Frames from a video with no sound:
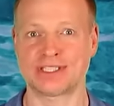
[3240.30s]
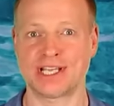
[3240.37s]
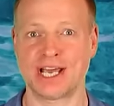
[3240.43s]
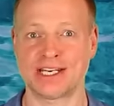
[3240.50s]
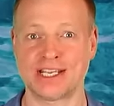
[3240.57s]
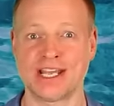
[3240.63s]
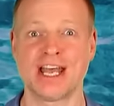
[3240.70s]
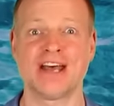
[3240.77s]

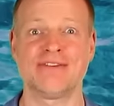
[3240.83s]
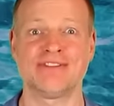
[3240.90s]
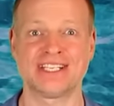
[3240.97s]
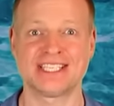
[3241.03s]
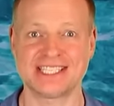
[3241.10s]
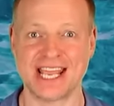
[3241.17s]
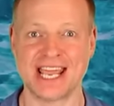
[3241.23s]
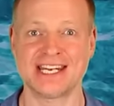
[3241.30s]
study
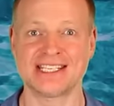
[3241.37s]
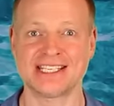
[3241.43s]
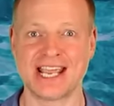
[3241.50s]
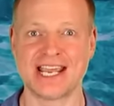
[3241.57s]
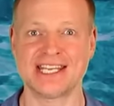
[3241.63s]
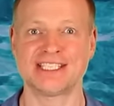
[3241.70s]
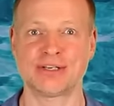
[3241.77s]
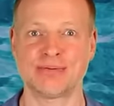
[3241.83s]
with ten
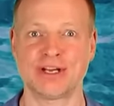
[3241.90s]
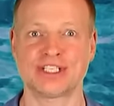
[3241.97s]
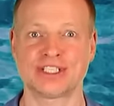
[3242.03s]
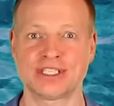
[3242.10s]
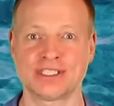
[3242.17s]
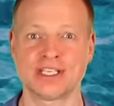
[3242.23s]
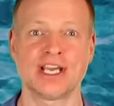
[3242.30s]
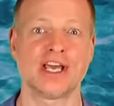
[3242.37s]
case
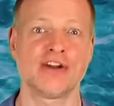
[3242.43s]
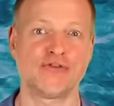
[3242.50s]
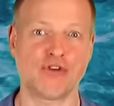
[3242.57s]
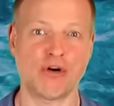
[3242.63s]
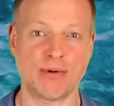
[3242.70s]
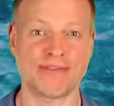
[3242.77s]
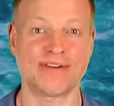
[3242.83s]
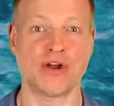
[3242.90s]
questions in
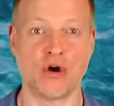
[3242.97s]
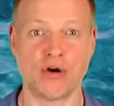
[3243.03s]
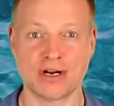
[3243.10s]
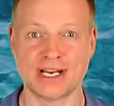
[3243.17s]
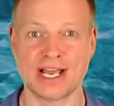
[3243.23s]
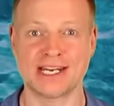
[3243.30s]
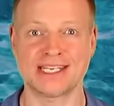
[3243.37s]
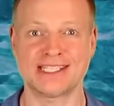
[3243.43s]
form of an
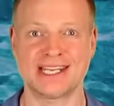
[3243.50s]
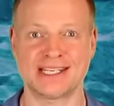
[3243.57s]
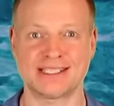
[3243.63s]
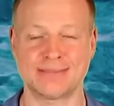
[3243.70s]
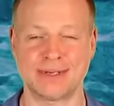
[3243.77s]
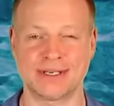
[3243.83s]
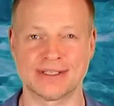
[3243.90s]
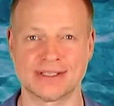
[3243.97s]
online
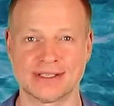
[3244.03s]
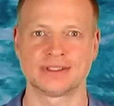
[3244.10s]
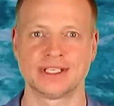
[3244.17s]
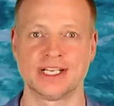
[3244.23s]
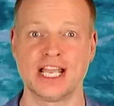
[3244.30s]
assessment.